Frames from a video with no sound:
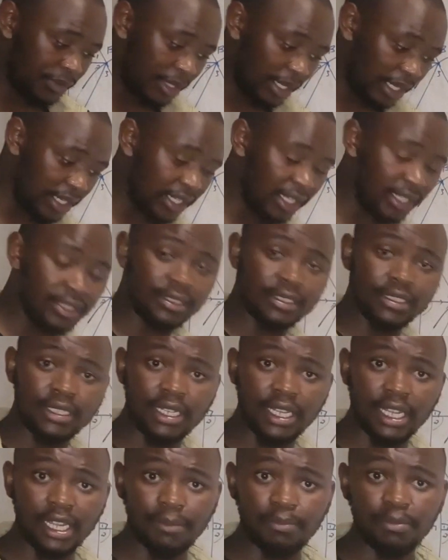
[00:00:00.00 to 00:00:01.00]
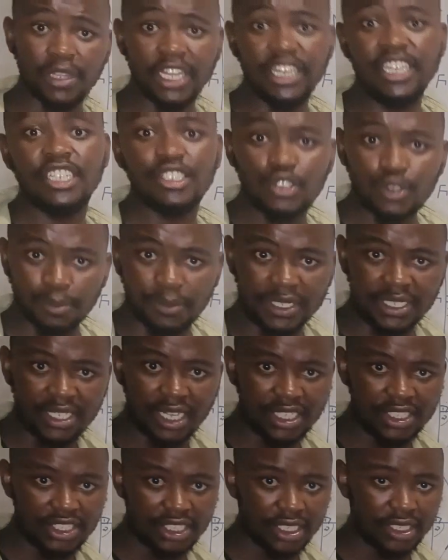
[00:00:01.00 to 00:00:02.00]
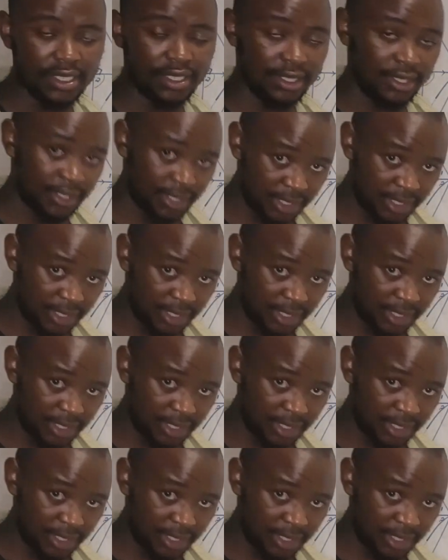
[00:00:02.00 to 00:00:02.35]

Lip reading: and then there needs to be a tangent.